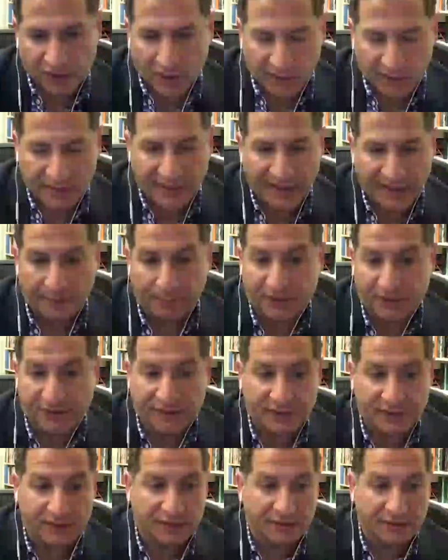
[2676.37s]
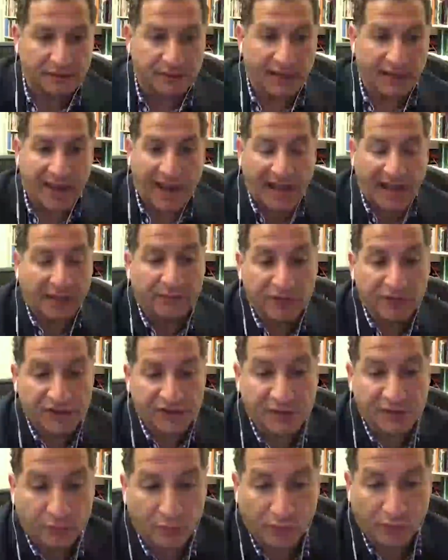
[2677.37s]
on campuses out of the
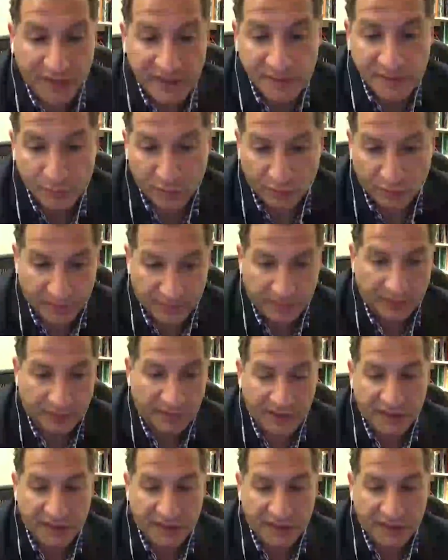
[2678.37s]
civil rights movement.